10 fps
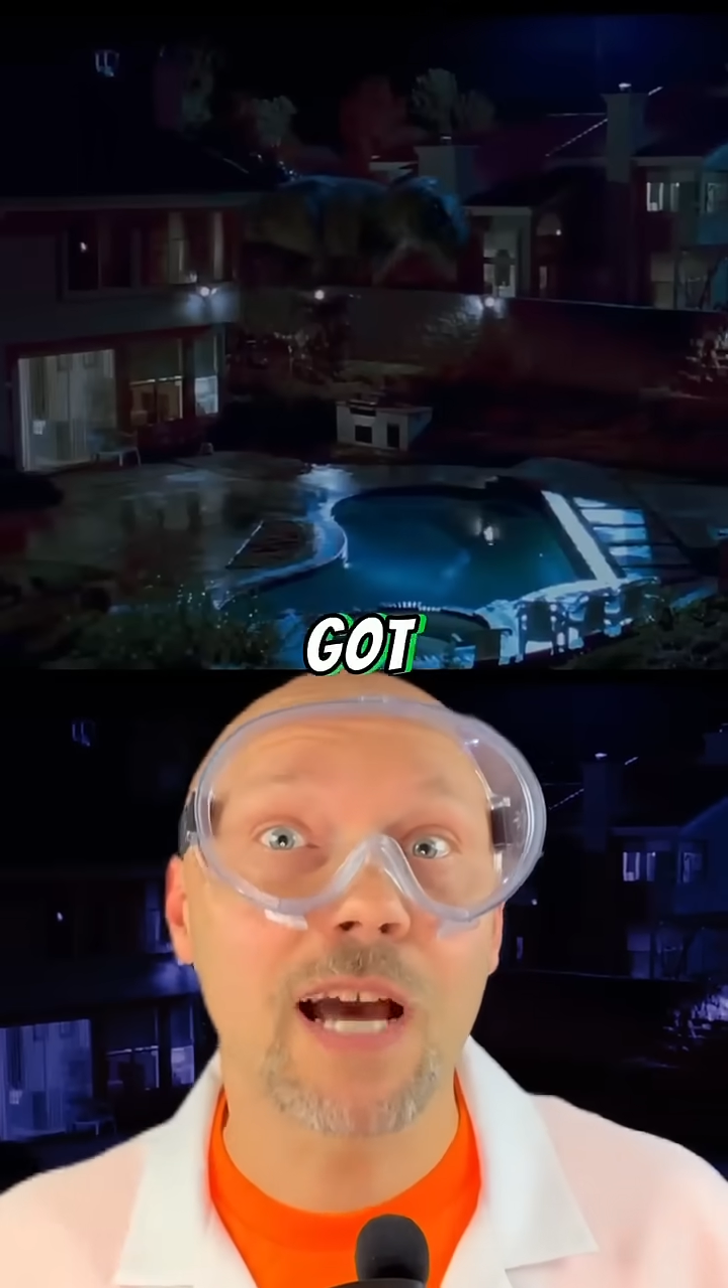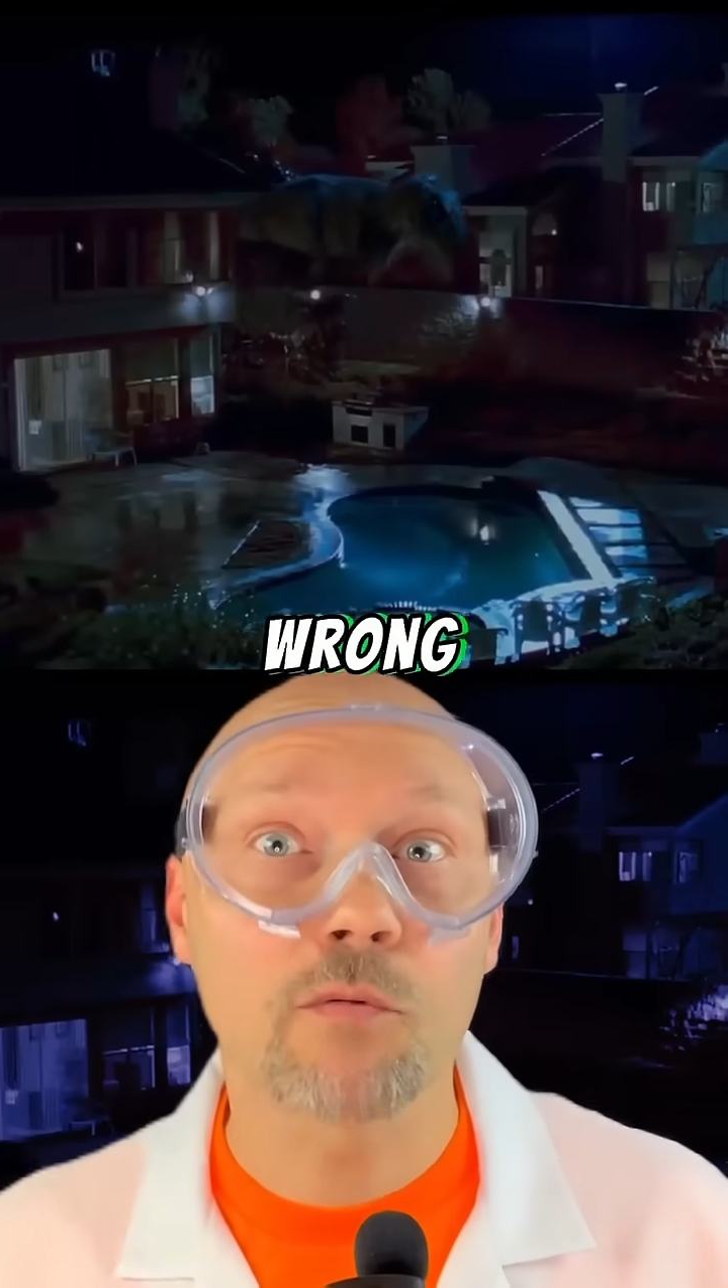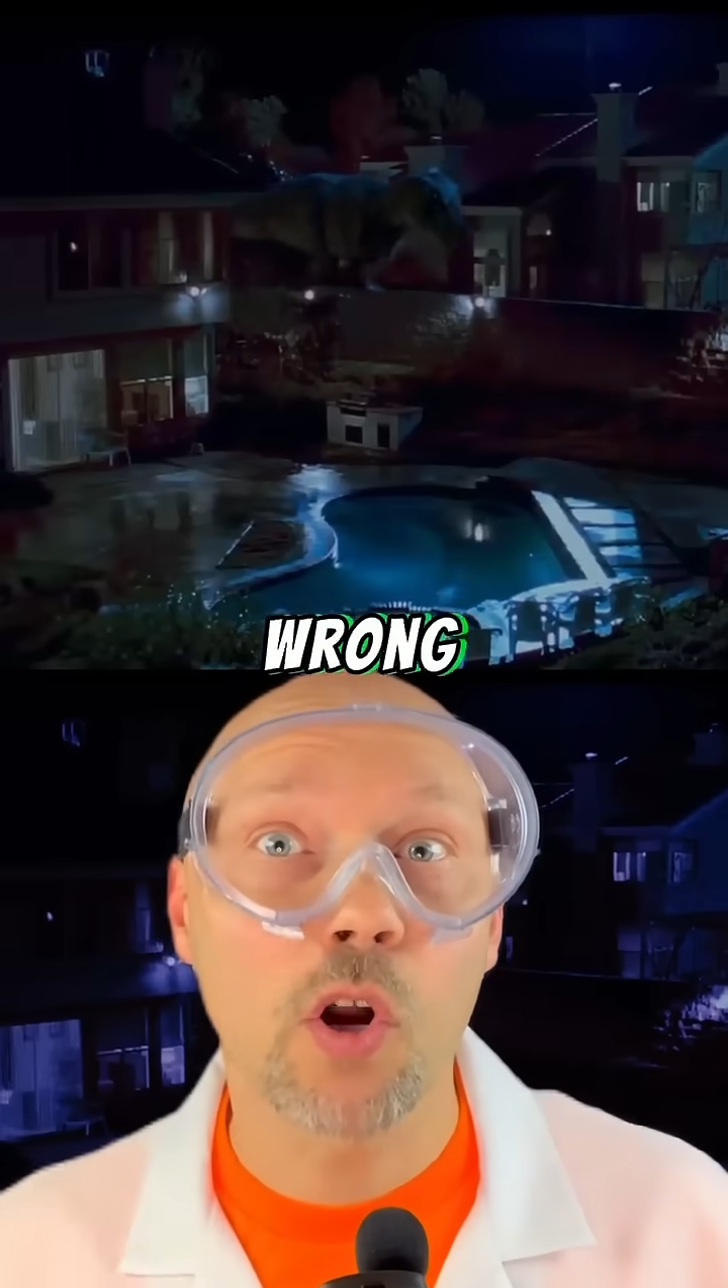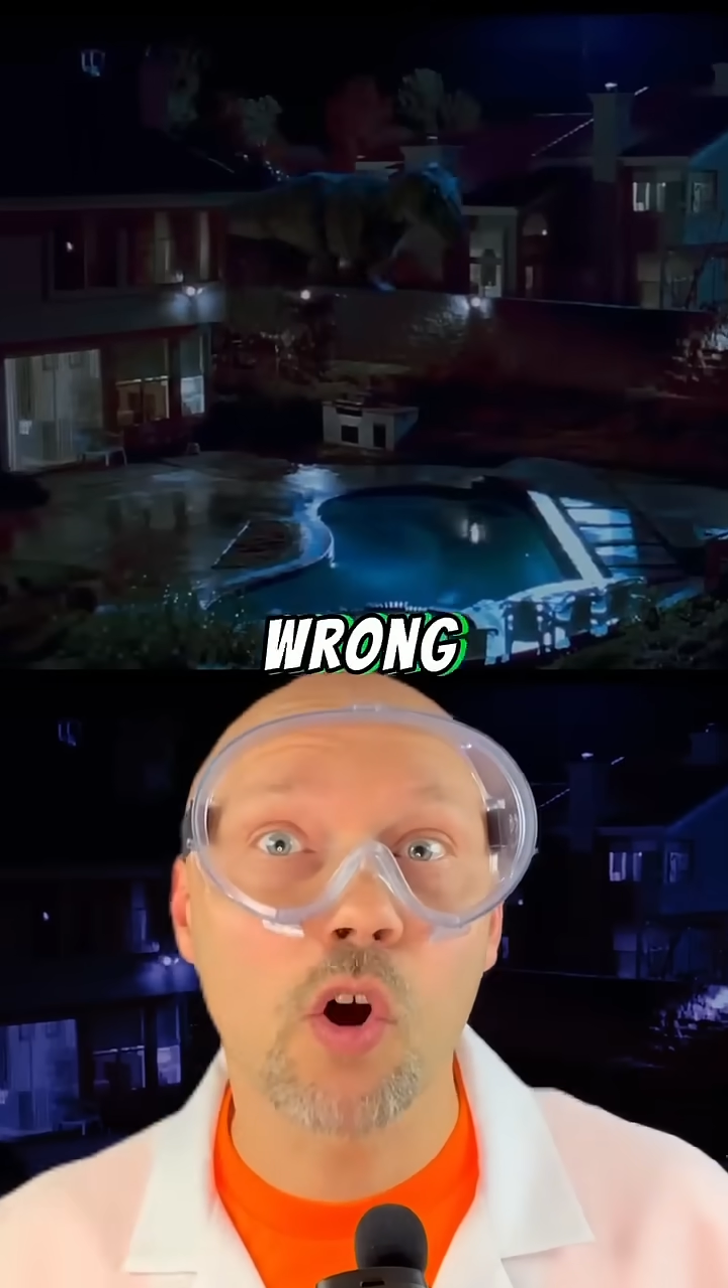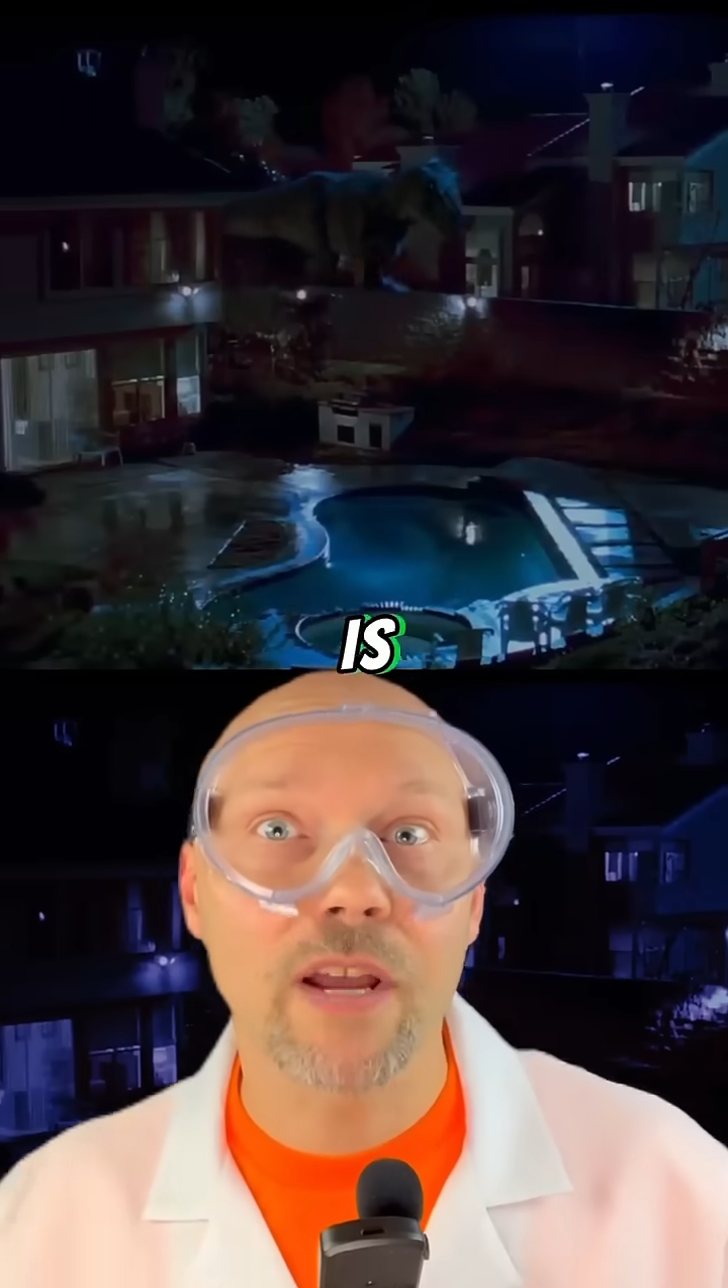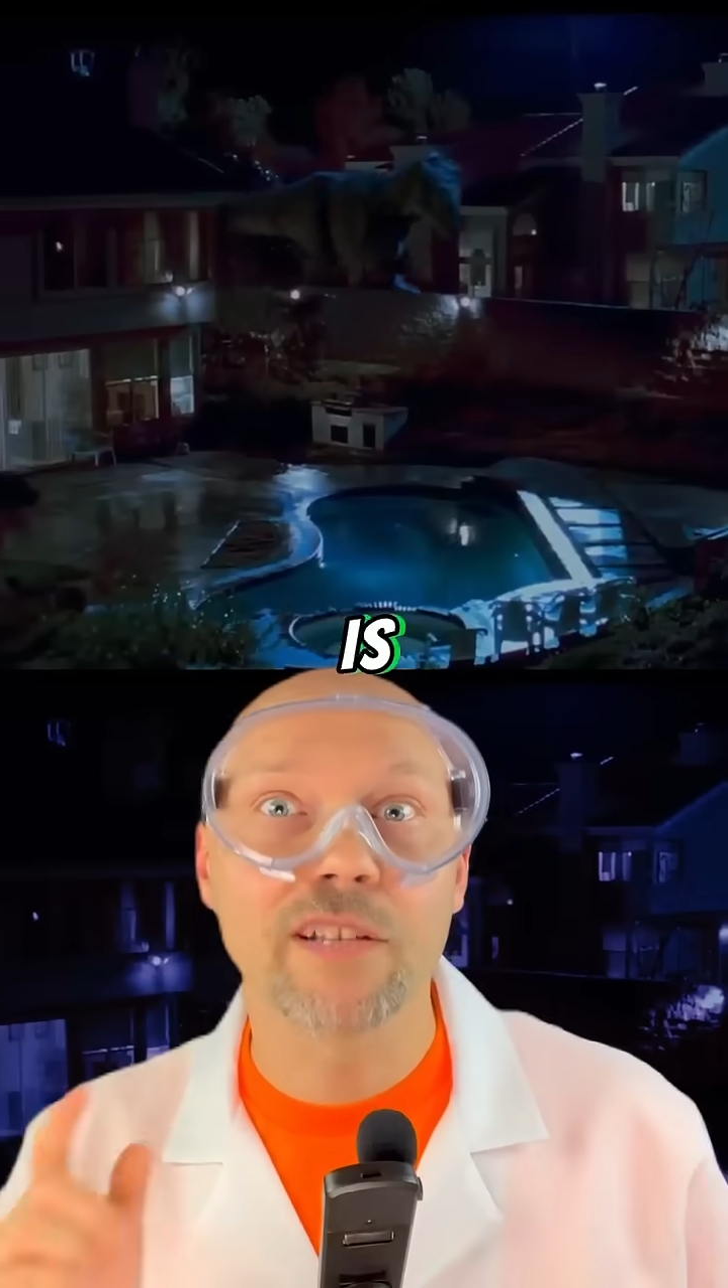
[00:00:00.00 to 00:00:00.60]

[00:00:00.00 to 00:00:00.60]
got wrong